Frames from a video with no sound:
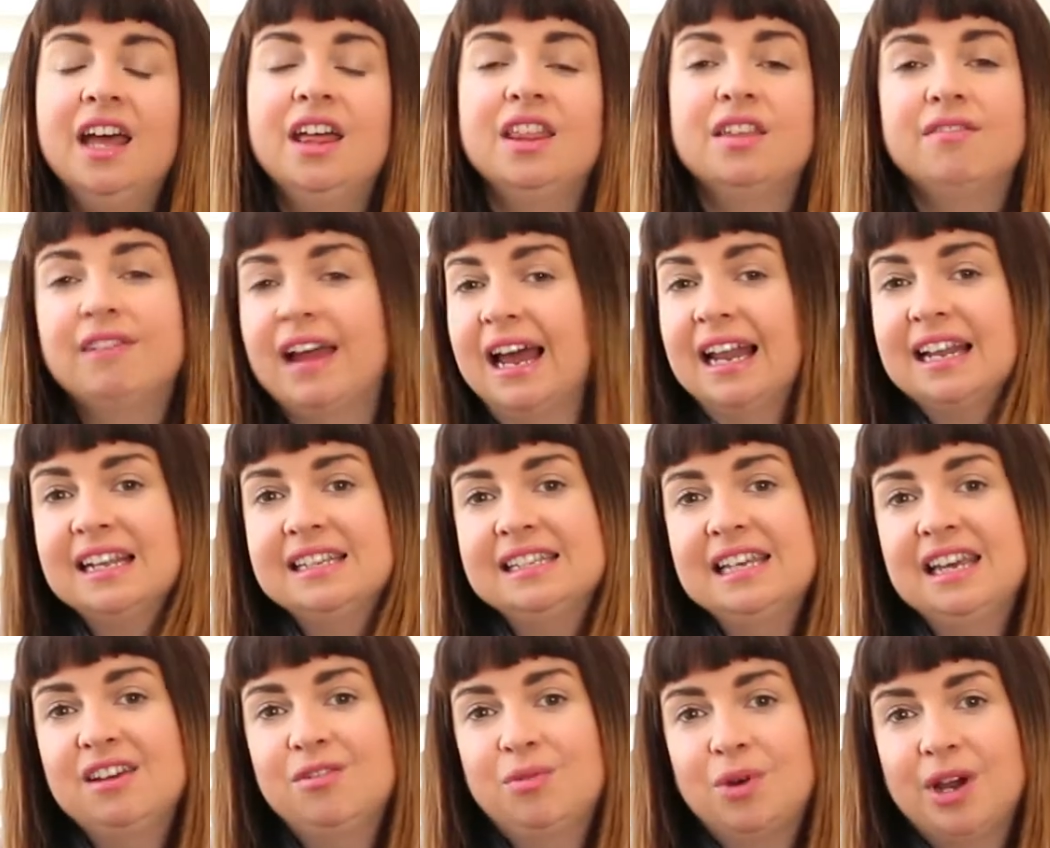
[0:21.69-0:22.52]
the
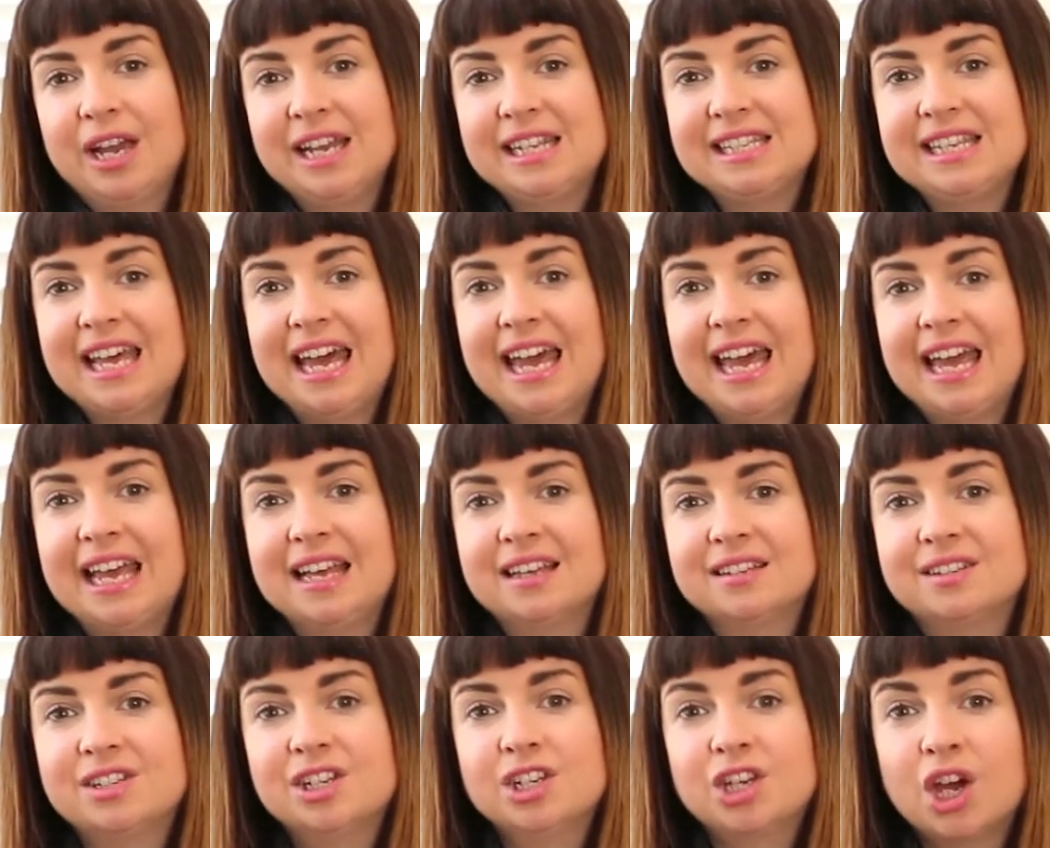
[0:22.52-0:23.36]
reality of what it
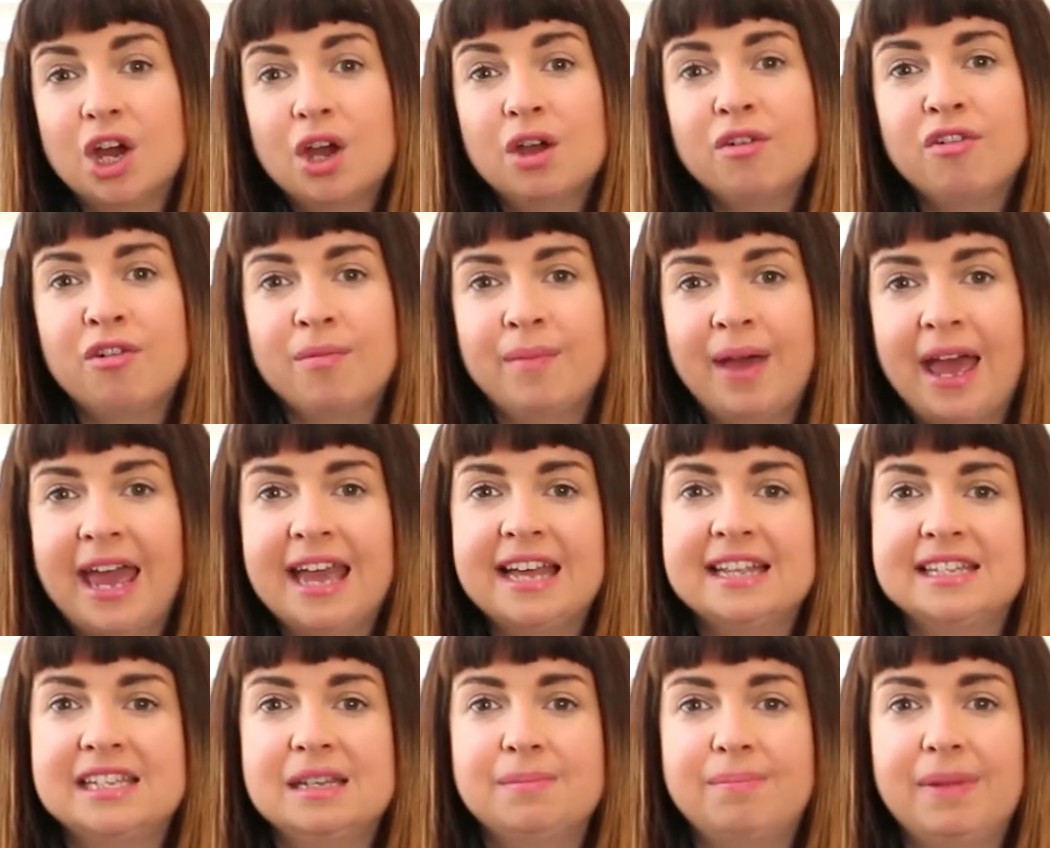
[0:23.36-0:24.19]
takes to go from
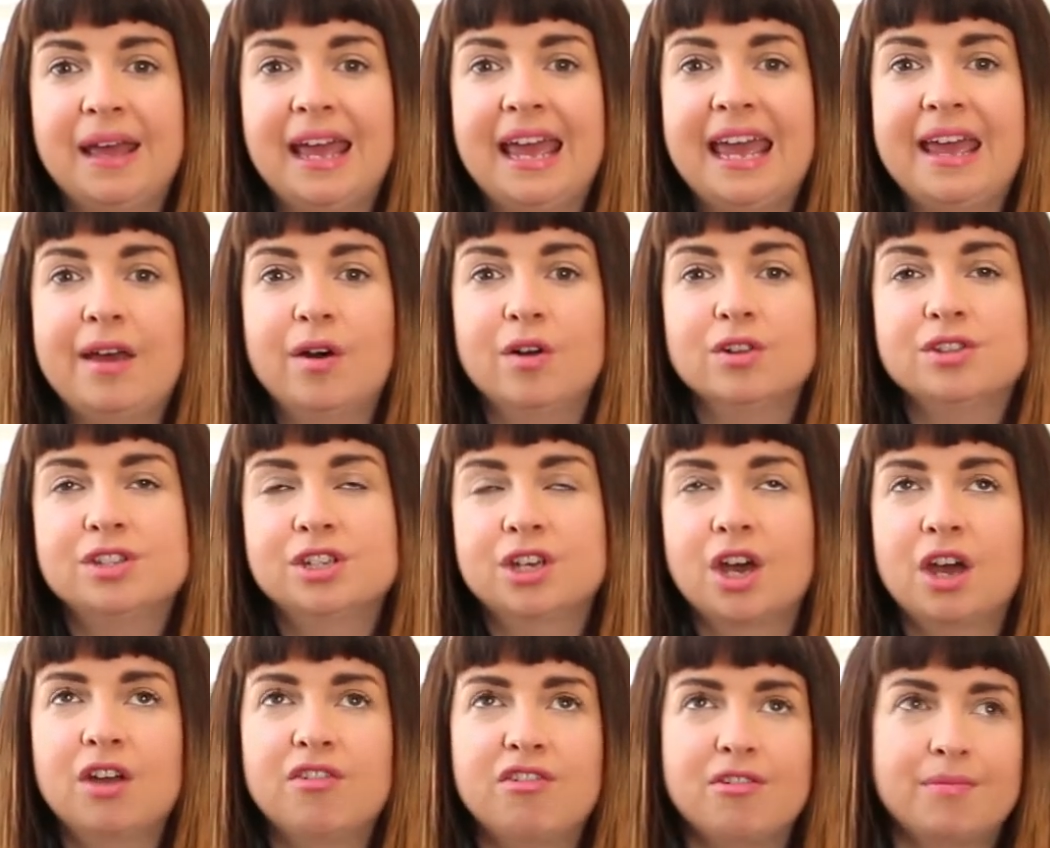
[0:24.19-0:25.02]
A to B, or to
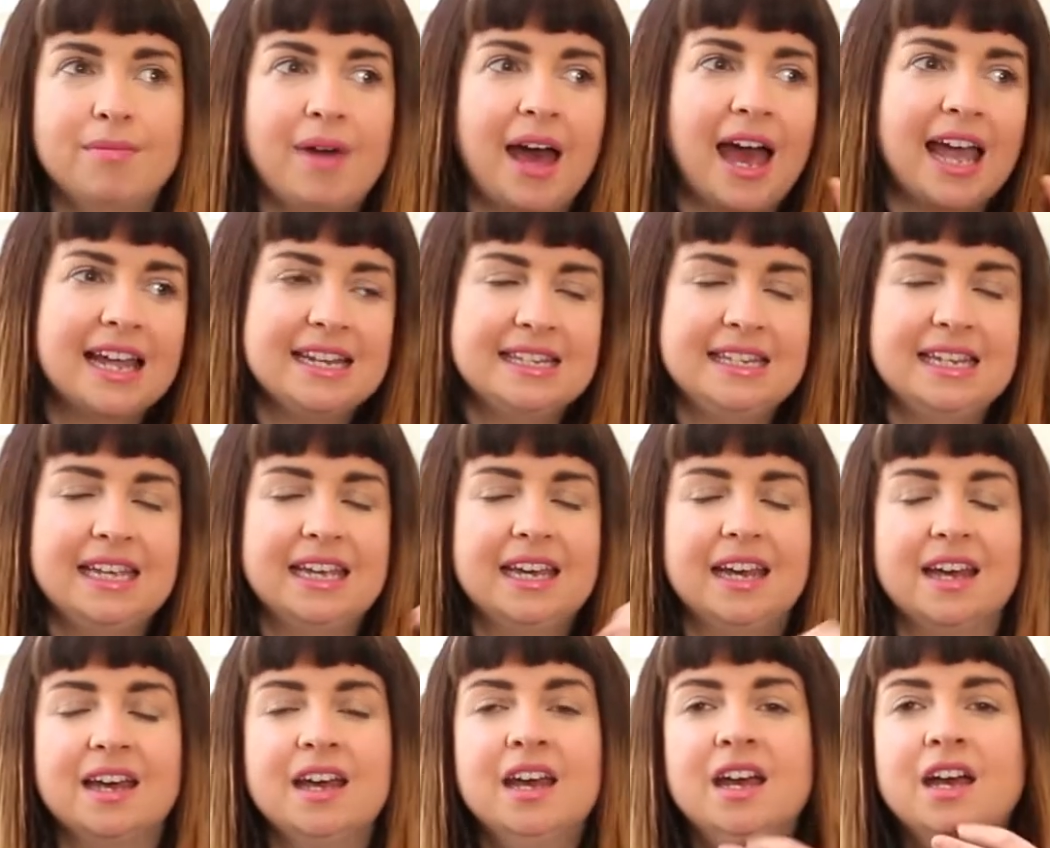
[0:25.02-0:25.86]
go from
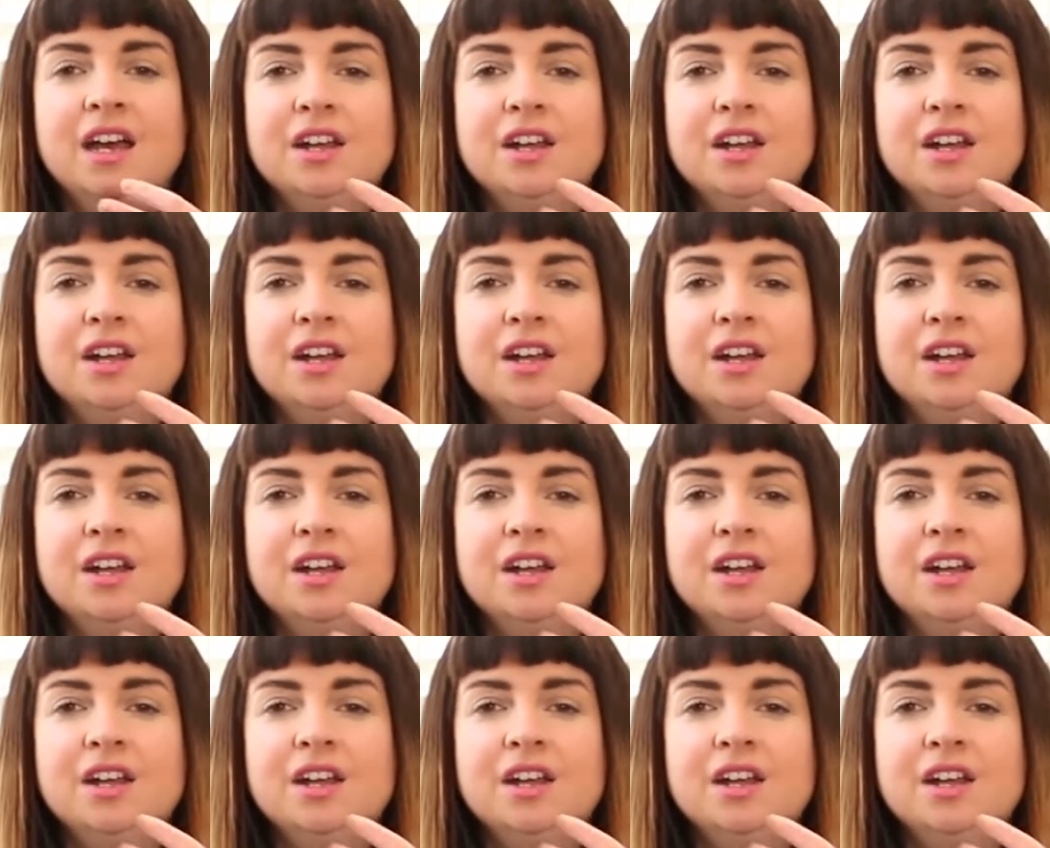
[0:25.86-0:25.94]
idea